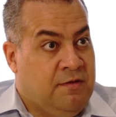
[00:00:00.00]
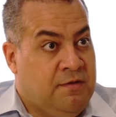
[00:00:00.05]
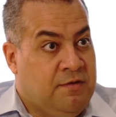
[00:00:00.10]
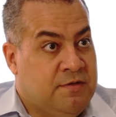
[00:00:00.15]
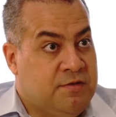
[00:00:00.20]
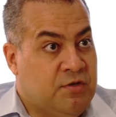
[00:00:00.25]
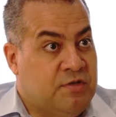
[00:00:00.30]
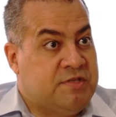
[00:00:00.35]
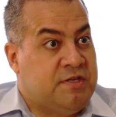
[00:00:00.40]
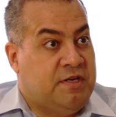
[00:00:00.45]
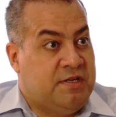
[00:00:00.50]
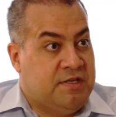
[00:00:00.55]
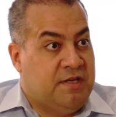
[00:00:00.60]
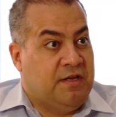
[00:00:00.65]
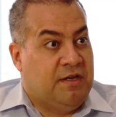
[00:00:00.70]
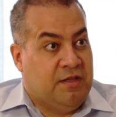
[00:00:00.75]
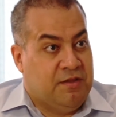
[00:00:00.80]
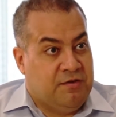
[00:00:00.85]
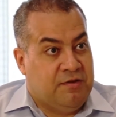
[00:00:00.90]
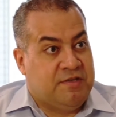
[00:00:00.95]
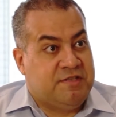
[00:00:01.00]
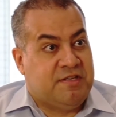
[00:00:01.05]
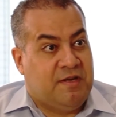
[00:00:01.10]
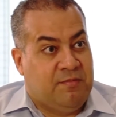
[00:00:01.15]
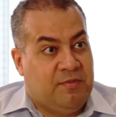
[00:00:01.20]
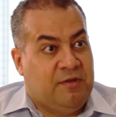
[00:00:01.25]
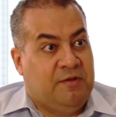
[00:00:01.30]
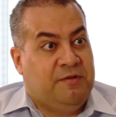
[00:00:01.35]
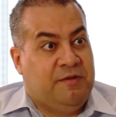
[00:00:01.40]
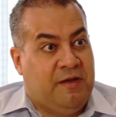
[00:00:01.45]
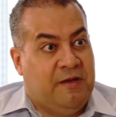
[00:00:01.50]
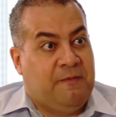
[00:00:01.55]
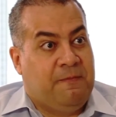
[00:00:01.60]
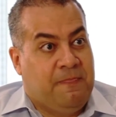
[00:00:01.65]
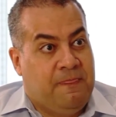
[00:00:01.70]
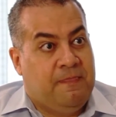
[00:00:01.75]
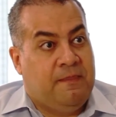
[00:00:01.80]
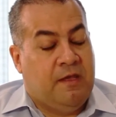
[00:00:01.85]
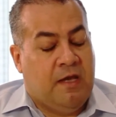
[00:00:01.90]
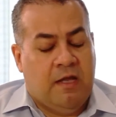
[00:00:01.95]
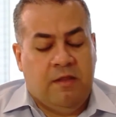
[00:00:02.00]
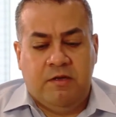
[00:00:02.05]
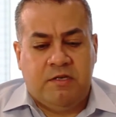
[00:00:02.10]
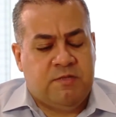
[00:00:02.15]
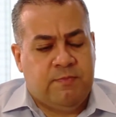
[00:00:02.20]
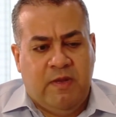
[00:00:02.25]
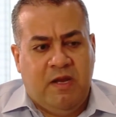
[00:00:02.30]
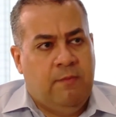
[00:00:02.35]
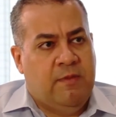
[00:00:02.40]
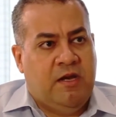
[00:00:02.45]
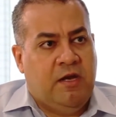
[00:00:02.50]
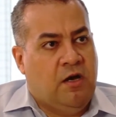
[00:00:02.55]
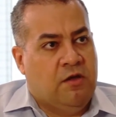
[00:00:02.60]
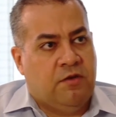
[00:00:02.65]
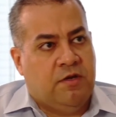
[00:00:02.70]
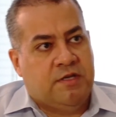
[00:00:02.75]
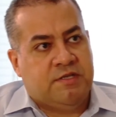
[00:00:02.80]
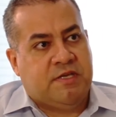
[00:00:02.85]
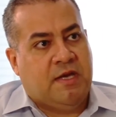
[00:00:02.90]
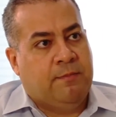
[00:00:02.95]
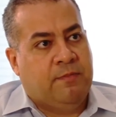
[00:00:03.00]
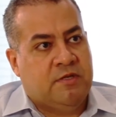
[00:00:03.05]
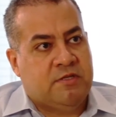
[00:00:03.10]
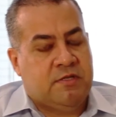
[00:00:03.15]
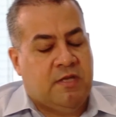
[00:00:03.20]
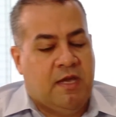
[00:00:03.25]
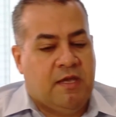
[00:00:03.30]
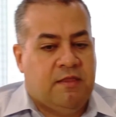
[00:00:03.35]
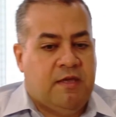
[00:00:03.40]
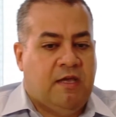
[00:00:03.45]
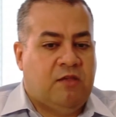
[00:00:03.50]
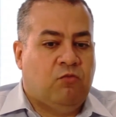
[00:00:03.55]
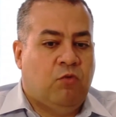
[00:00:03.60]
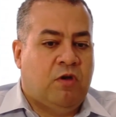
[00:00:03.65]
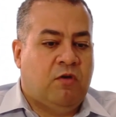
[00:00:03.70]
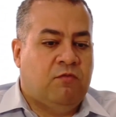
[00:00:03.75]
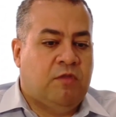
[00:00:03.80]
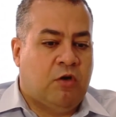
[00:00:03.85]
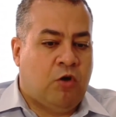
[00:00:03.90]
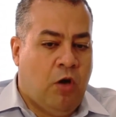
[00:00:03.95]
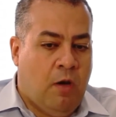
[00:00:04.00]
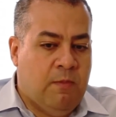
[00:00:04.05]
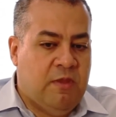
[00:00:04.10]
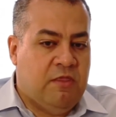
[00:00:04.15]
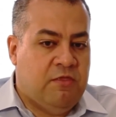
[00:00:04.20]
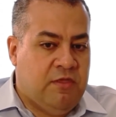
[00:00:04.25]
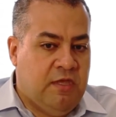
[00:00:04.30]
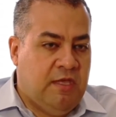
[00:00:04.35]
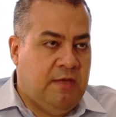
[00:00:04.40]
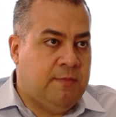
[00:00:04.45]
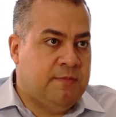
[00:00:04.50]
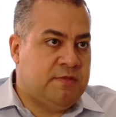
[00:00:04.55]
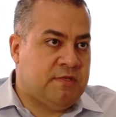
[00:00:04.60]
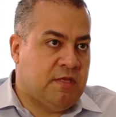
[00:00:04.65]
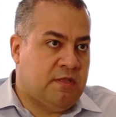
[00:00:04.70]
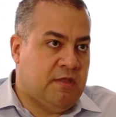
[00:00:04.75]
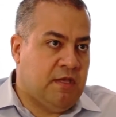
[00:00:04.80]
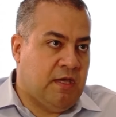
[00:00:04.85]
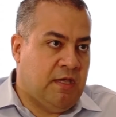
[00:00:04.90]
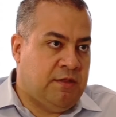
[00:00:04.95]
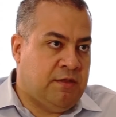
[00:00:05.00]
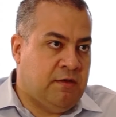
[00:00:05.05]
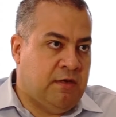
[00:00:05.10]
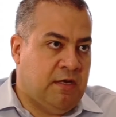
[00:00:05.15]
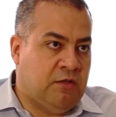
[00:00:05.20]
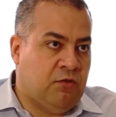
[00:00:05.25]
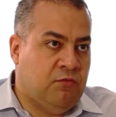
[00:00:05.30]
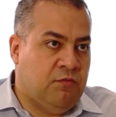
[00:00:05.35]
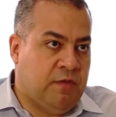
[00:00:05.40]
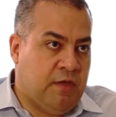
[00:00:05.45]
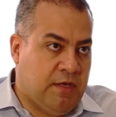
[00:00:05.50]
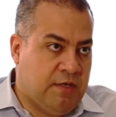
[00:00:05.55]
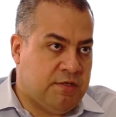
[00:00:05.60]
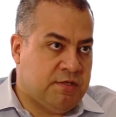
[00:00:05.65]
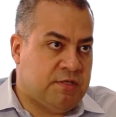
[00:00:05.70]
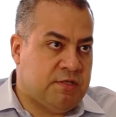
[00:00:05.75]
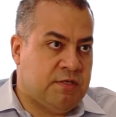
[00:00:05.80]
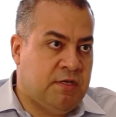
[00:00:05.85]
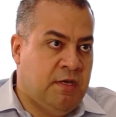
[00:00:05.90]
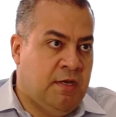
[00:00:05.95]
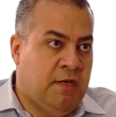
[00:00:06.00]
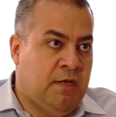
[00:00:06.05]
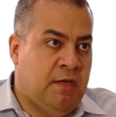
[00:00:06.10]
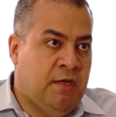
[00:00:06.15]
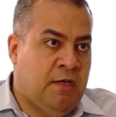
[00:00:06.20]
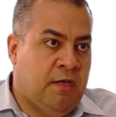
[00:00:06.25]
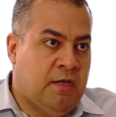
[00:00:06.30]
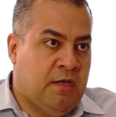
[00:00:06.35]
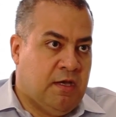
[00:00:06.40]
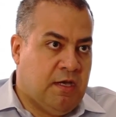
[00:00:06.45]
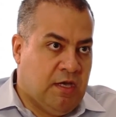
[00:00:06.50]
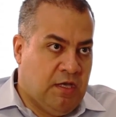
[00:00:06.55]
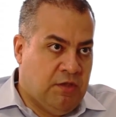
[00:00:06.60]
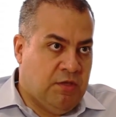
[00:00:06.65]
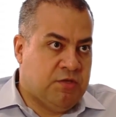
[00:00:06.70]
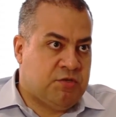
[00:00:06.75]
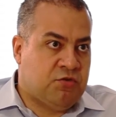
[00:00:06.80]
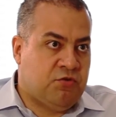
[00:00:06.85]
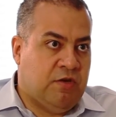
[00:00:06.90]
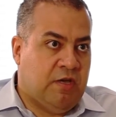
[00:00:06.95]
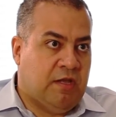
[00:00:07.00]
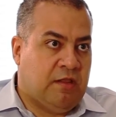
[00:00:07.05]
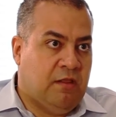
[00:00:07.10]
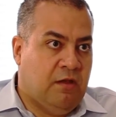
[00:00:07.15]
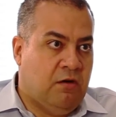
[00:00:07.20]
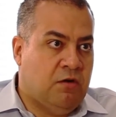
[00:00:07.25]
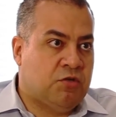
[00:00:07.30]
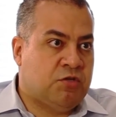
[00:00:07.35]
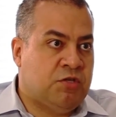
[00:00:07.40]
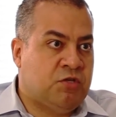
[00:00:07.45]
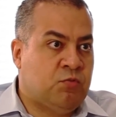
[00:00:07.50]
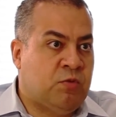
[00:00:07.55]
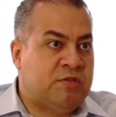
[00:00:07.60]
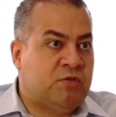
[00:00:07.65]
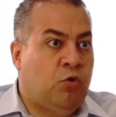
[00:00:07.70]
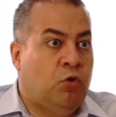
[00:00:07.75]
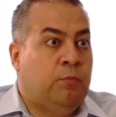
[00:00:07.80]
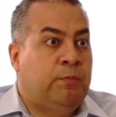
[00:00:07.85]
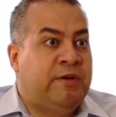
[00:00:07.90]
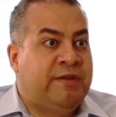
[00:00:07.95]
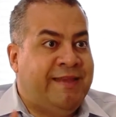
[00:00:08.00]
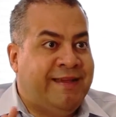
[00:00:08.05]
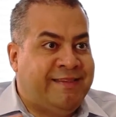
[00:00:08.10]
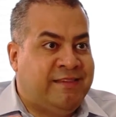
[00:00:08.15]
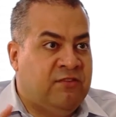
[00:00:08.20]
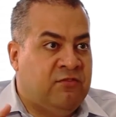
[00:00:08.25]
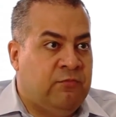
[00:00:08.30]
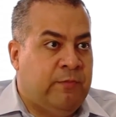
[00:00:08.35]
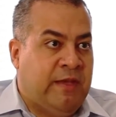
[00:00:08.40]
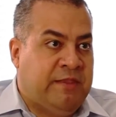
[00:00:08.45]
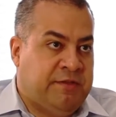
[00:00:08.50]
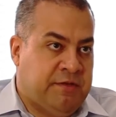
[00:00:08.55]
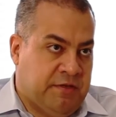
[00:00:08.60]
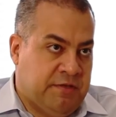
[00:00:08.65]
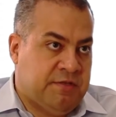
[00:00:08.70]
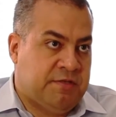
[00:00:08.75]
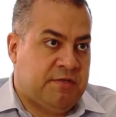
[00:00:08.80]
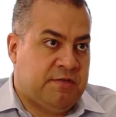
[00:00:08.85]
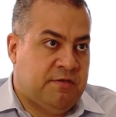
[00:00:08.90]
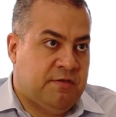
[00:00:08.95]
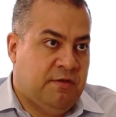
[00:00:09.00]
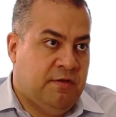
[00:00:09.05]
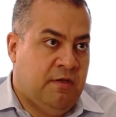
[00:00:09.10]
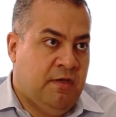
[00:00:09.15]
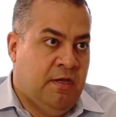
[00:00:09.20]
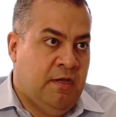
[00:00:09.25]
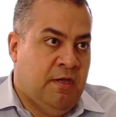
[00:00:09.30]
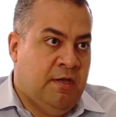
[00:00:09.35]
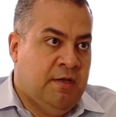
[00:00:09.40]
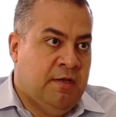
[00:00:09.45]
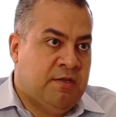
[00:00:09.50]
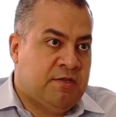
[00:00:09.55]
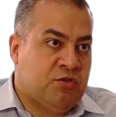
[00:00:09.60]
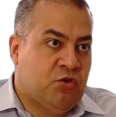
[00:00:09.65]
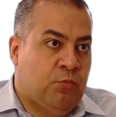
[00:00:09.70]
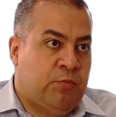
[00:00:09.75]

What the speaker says: So that's another example. And there's many other examples like that. One of the common themes in the Internet of Things industry at large is what's called predictive maintenance. So